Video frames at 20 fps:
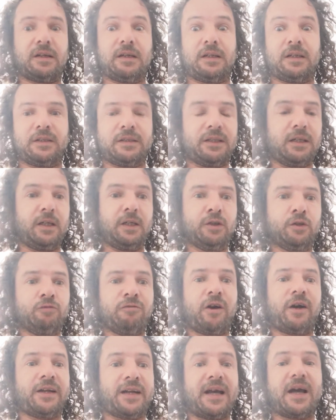oh no,
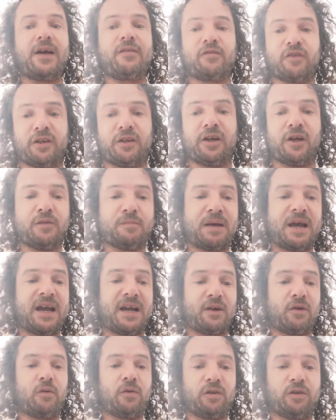right now I've got to go
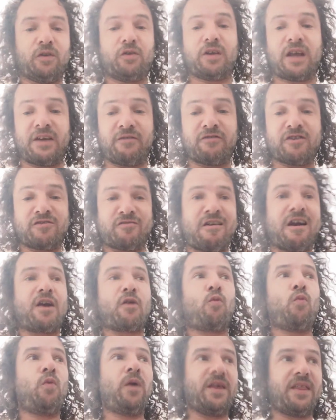back to every track
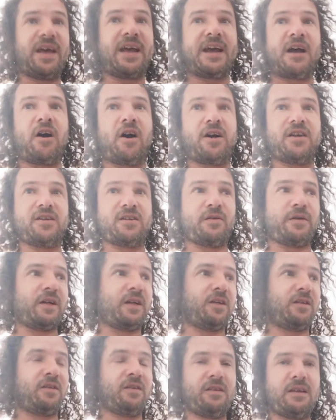with AI so I
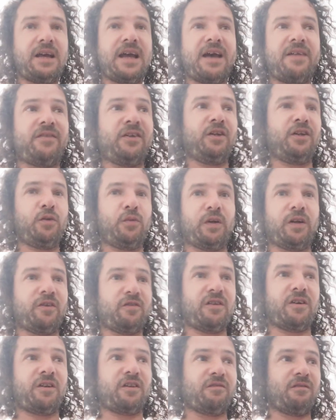can have a look when I
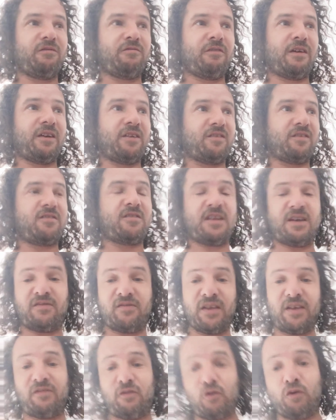start the race to see
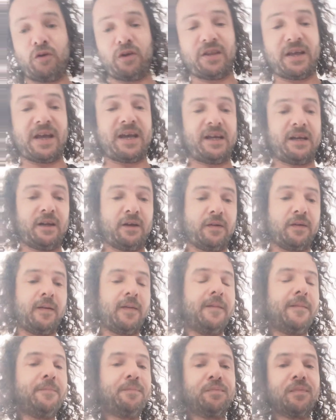if they've all got the Halo.
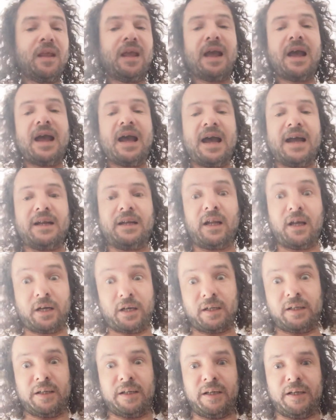And
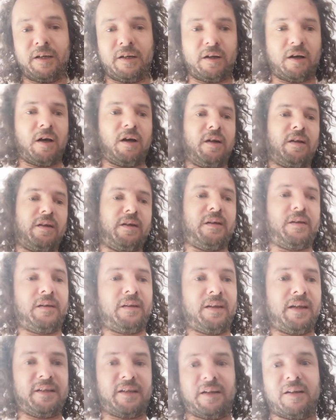luckily
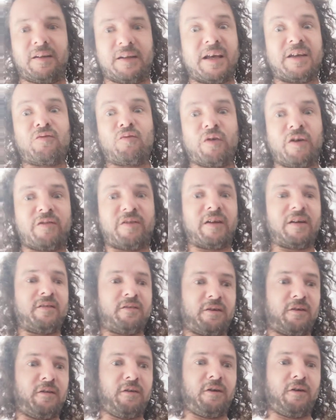they didn't. That's why it's taken
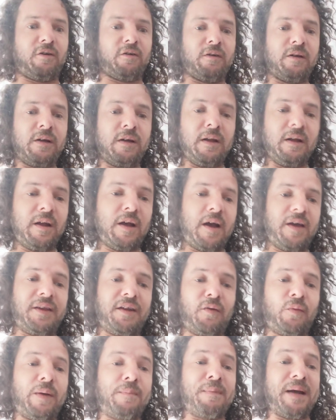so long. And
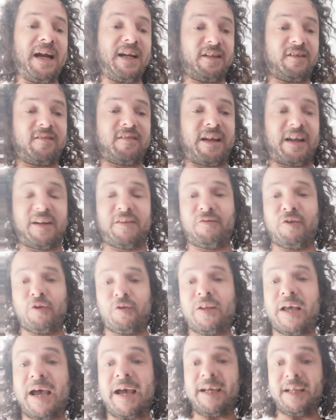then I went back to Zandervoort,
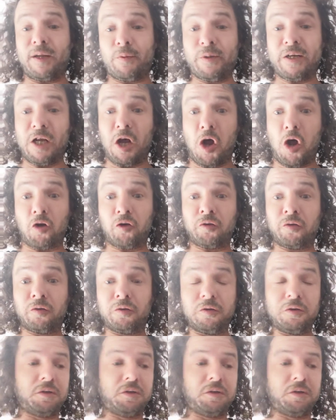and the Halo had gone.